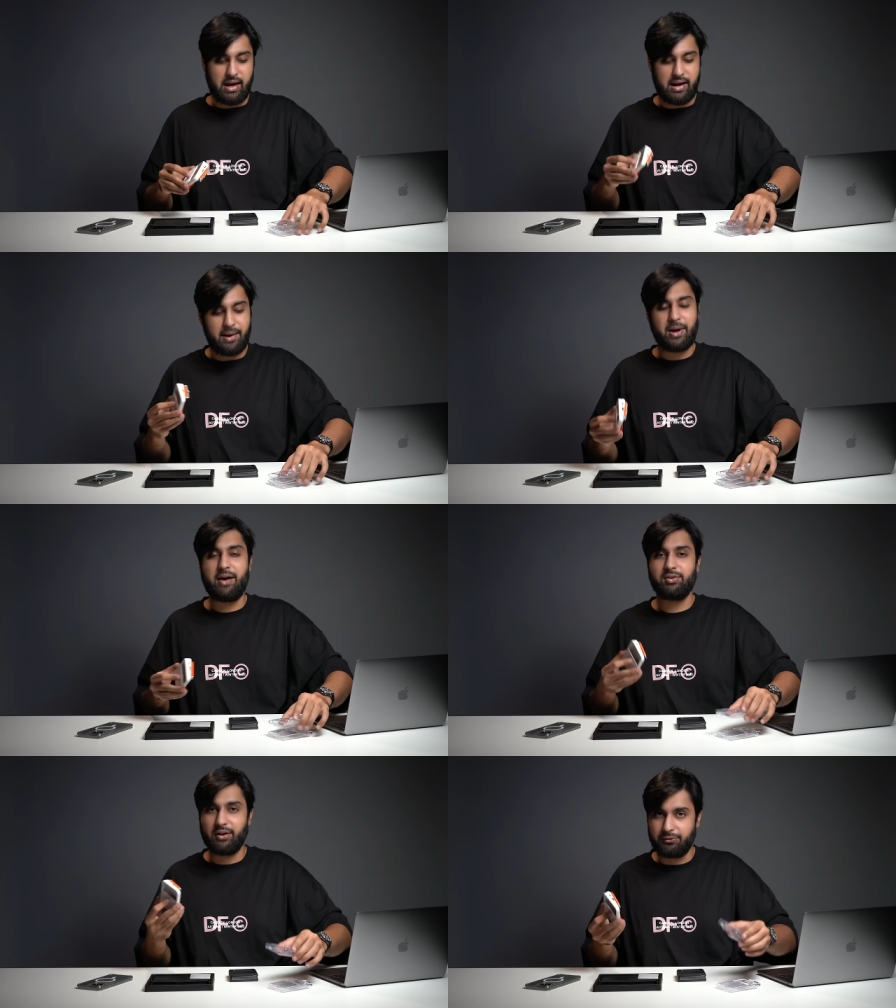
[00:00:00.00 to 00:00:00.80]
And I'm
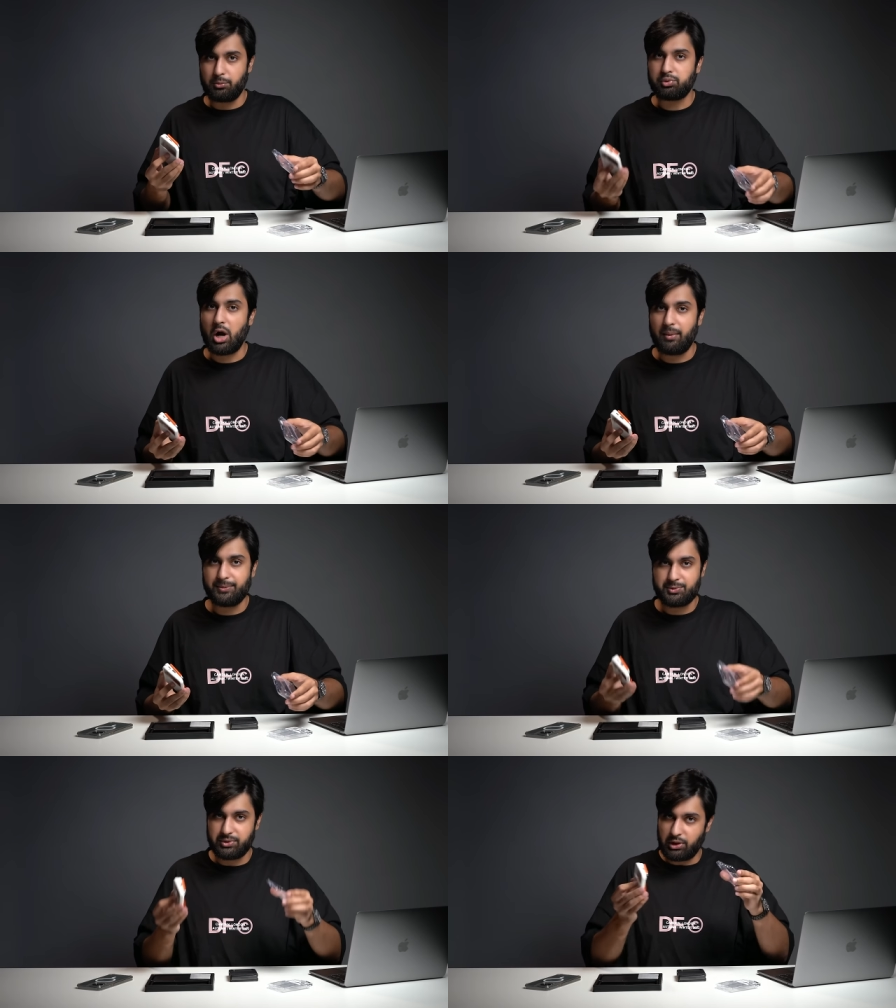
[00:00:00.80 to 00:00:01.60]
having a few
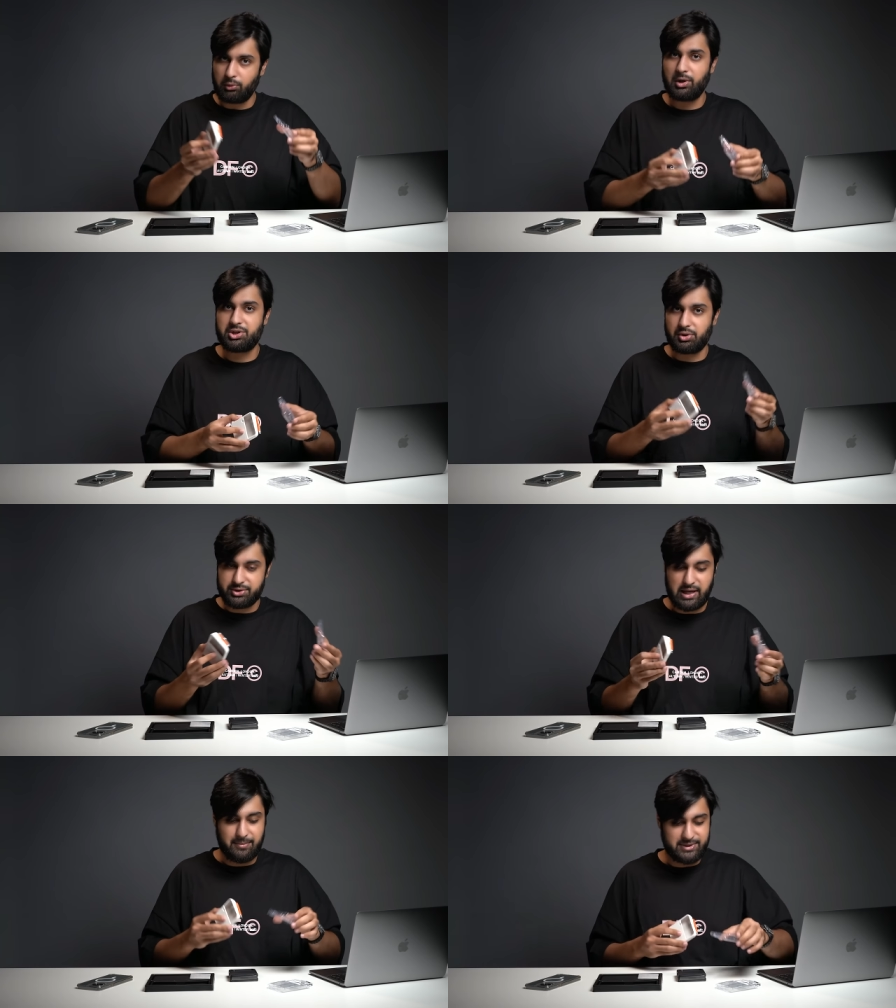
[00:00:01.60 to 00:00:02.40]
problems with the original
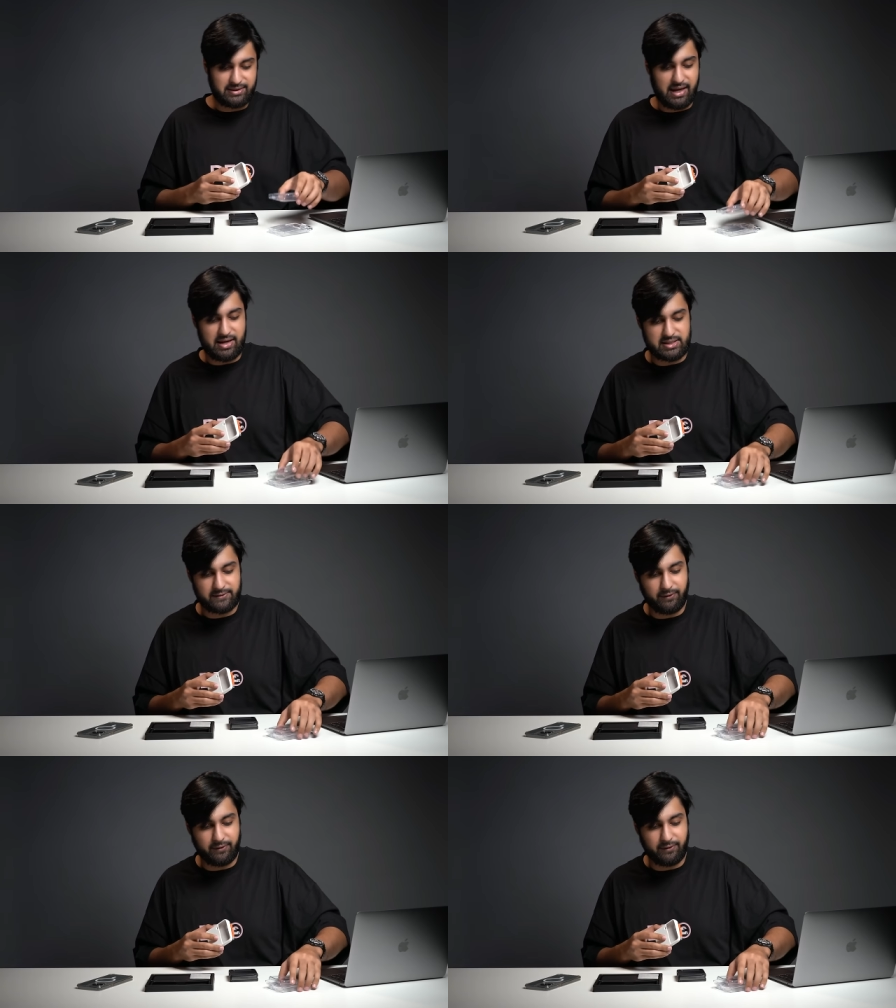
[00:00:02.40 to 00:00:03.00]
Samsung cases.